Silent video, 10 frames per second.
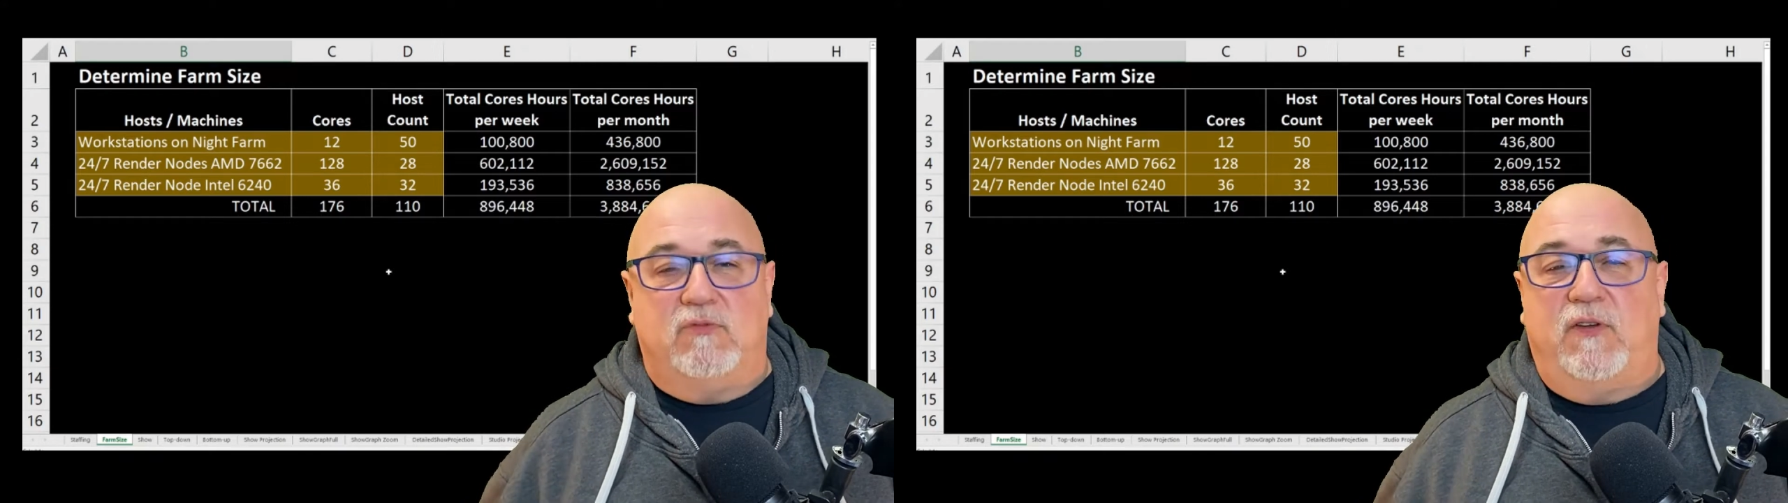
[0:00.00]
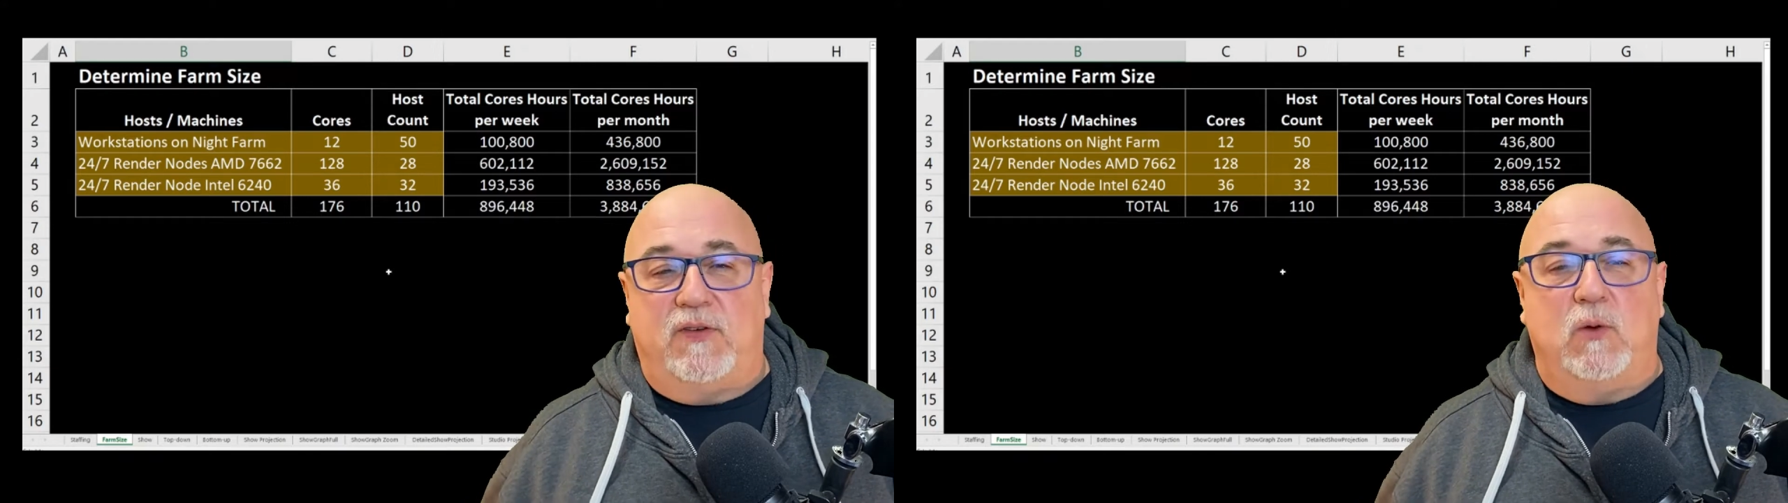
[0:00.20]

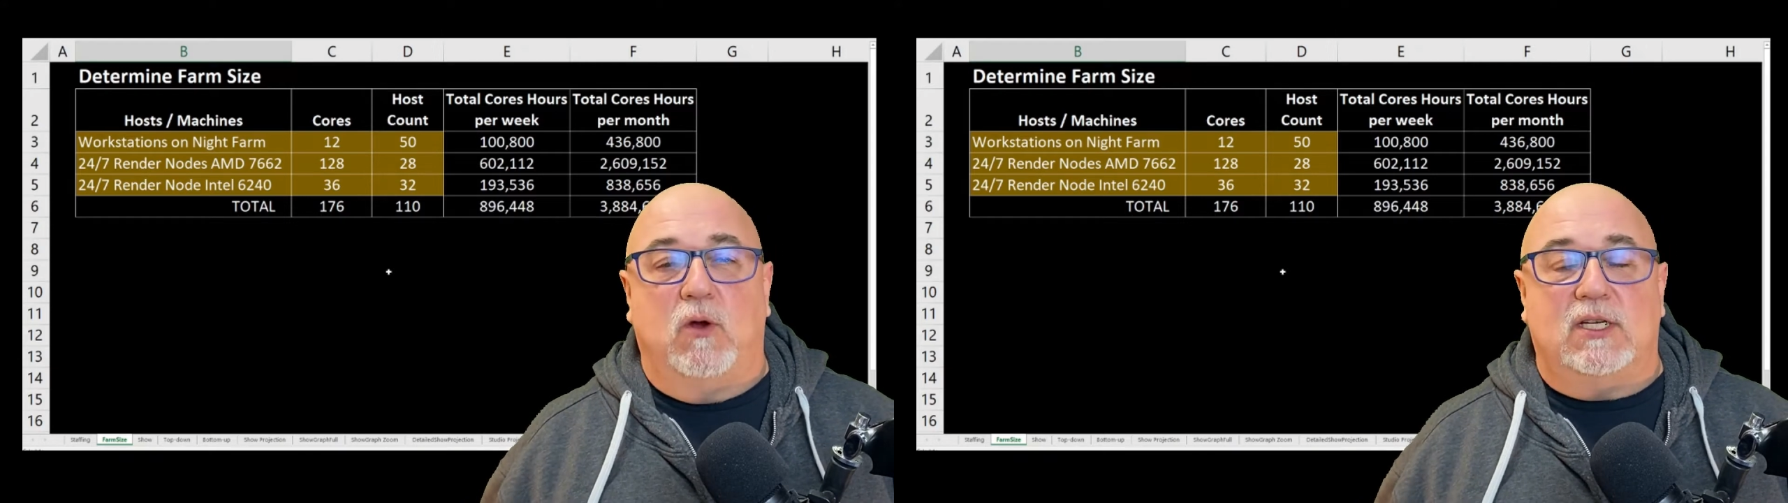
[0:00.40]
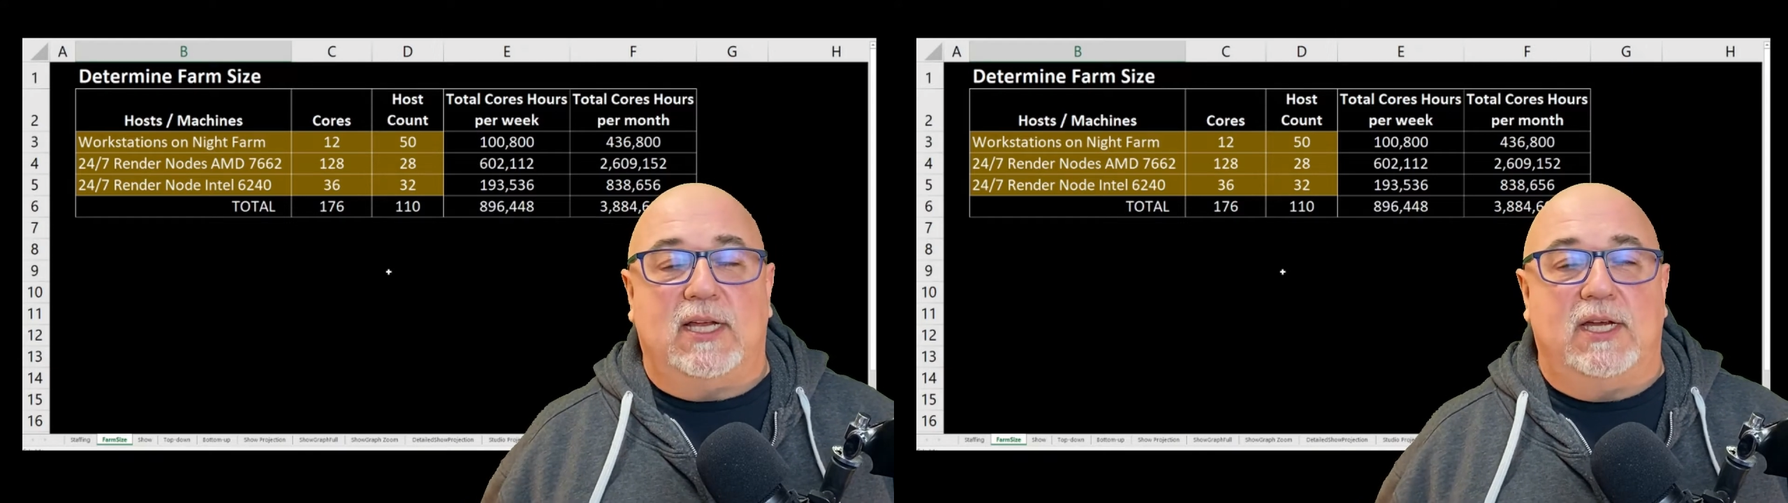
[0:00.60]
50
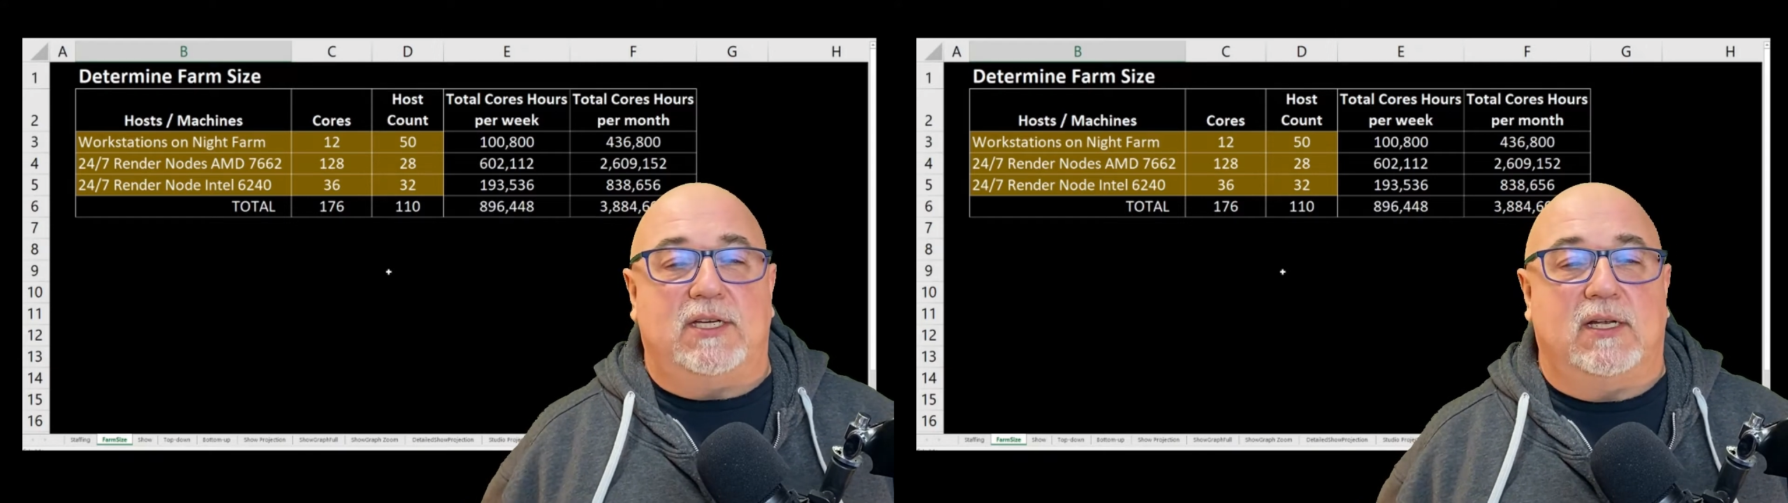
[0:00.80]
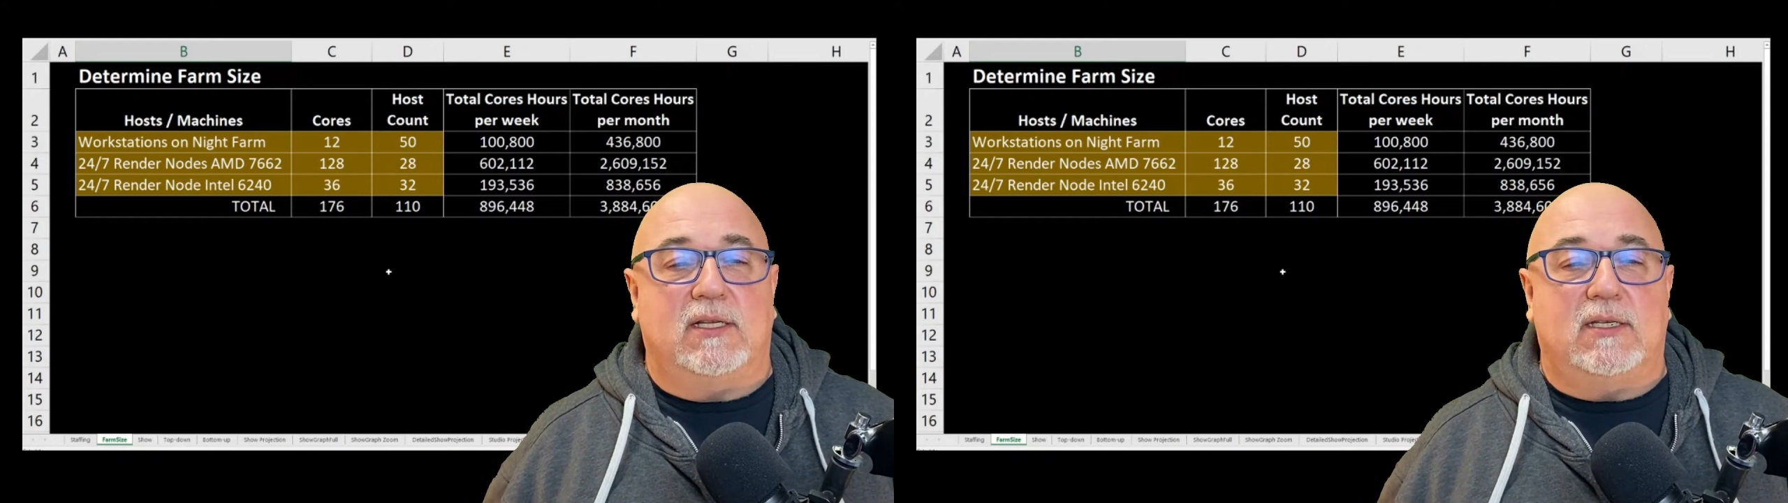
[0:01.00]

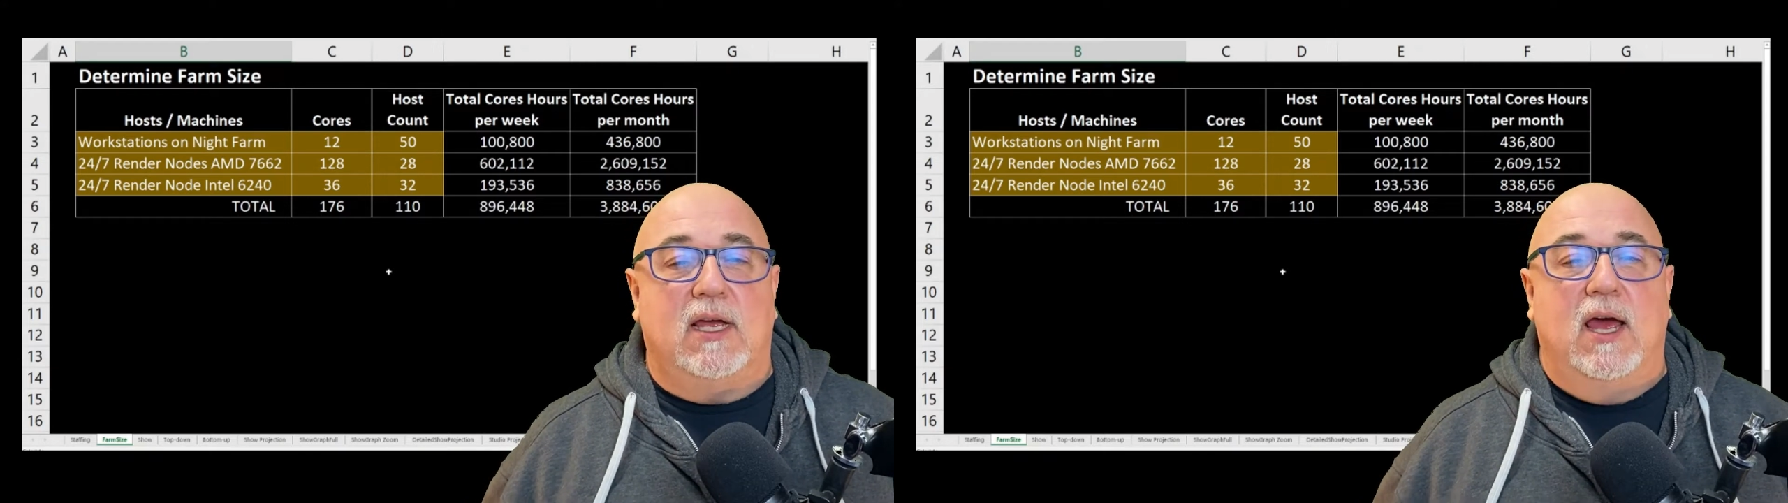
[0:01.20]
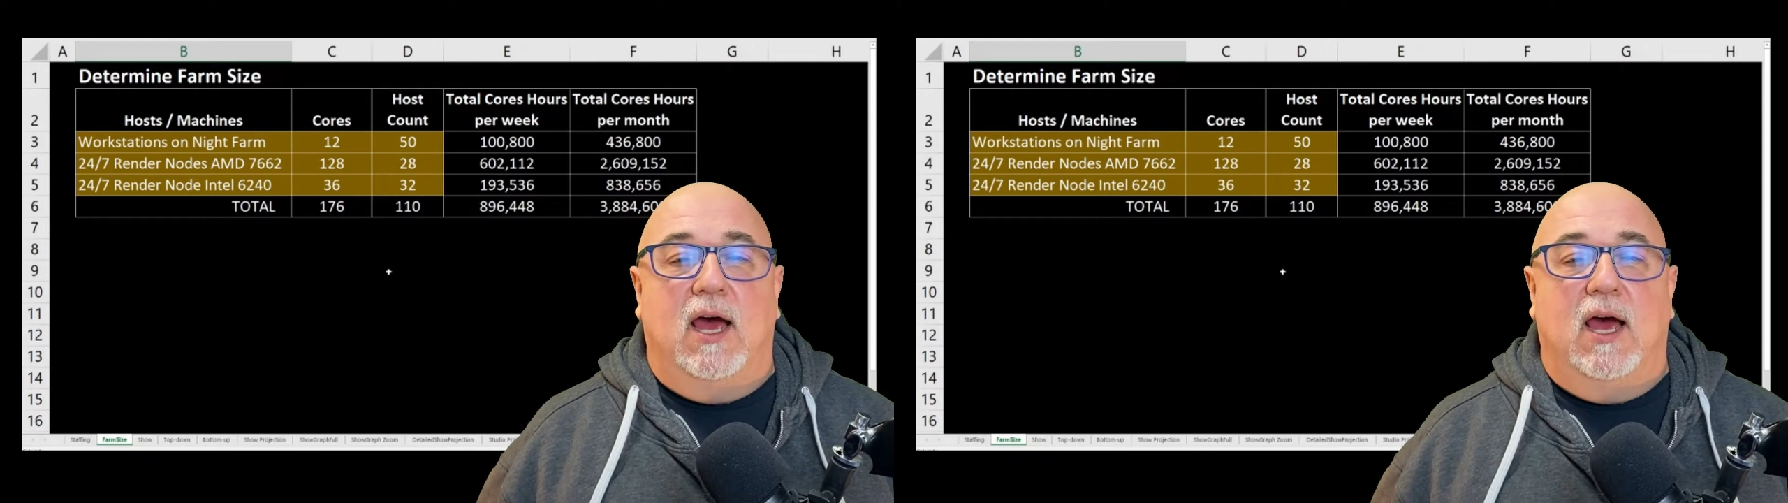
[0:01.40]
workstations.